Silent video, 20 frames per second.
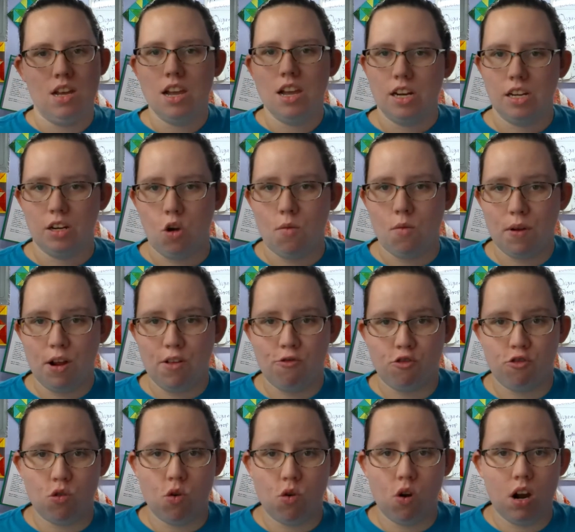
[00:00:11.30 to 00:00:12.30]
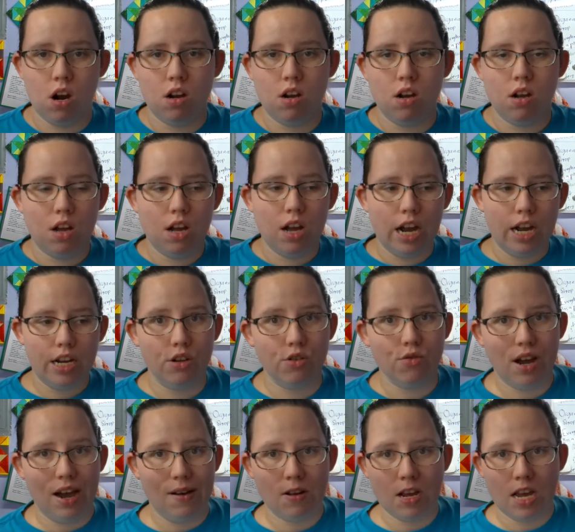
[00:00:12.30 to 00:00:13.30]
and on my floor. I do
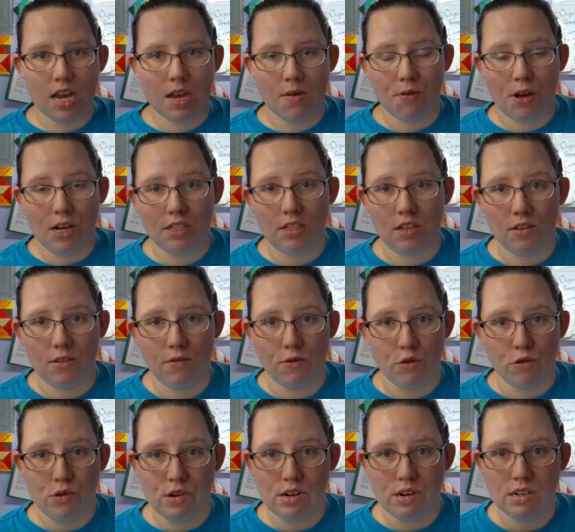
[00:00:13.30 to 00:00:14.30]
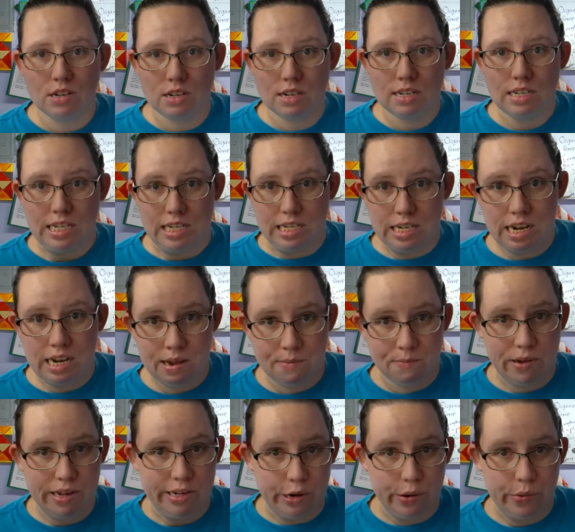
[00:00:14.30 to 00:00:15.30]
have a heat press on the floor. I tend to hit
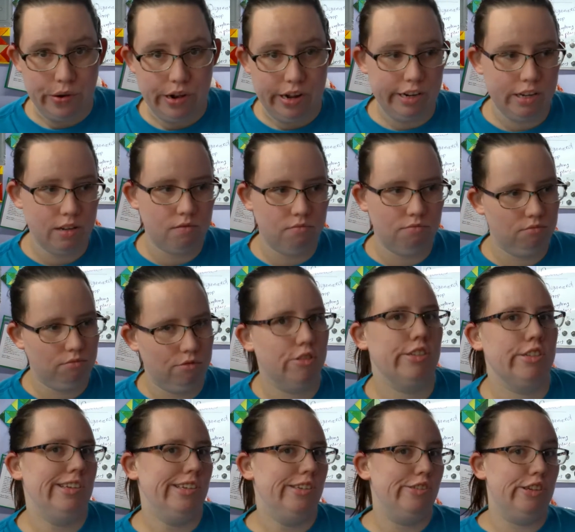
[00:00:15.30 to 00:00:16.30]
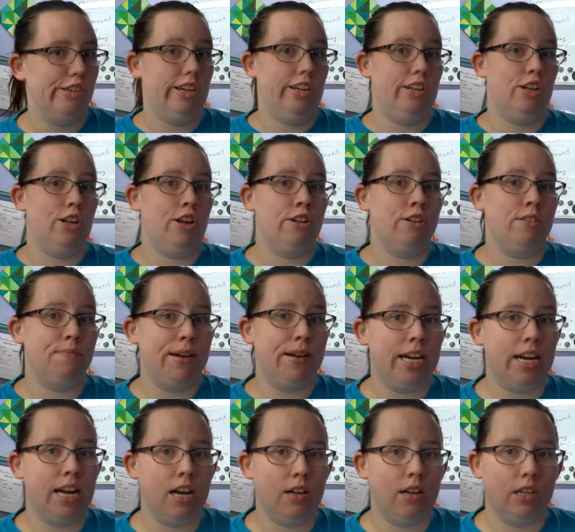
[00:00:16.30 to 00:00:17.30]
my toe on it, which I should have learned by
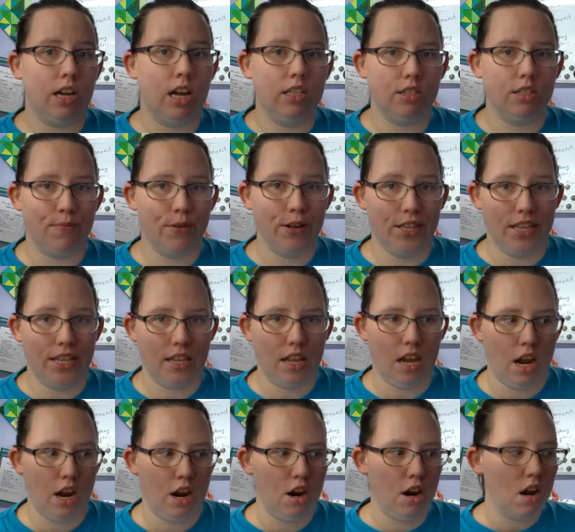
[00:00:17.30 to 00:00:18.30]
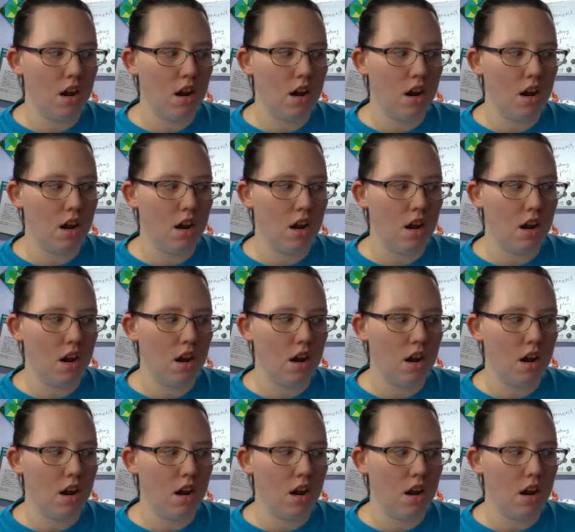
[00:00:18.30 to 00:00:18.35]
now not to put there.